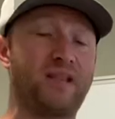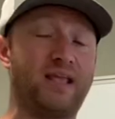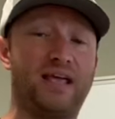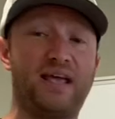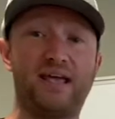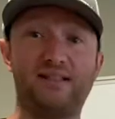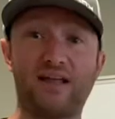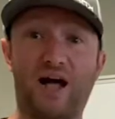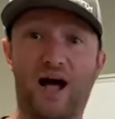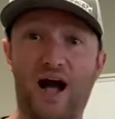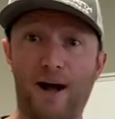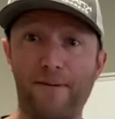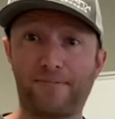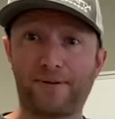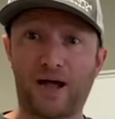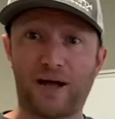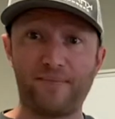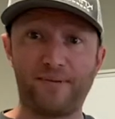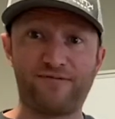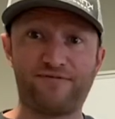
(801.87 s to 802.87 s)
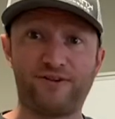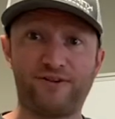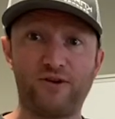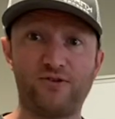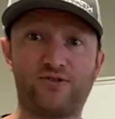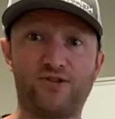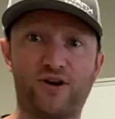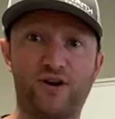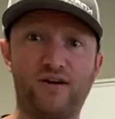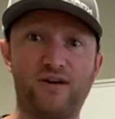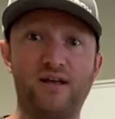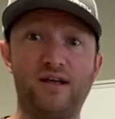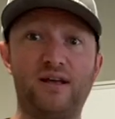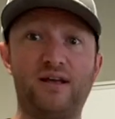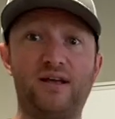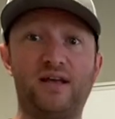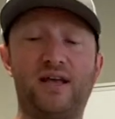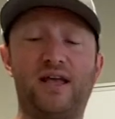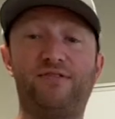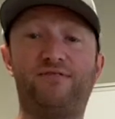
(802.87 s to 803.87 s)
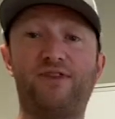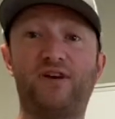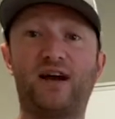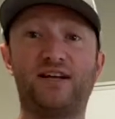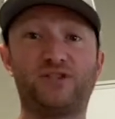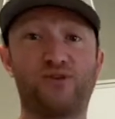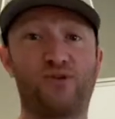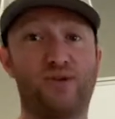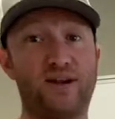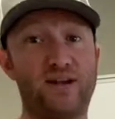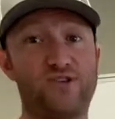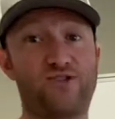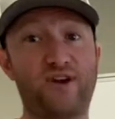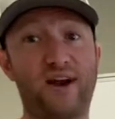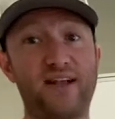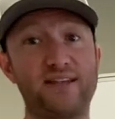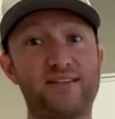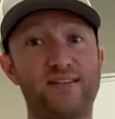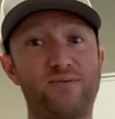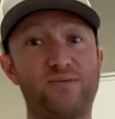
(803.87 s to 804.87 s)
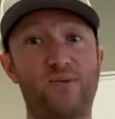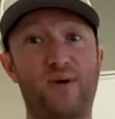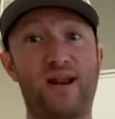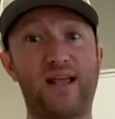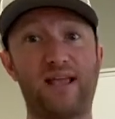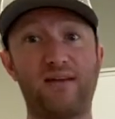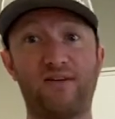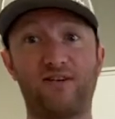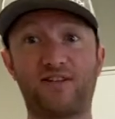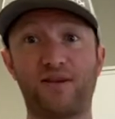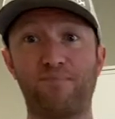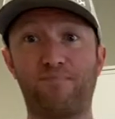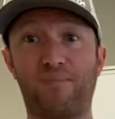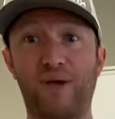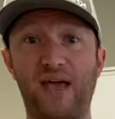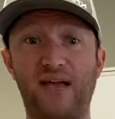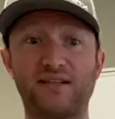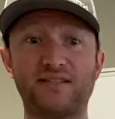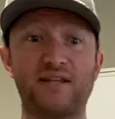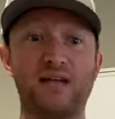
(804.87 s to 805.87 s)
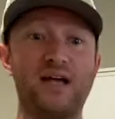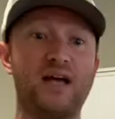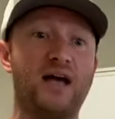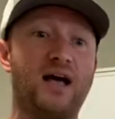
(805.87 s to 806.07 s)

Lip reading: In the upcoming future, if you guys are interested, when I give out some picks,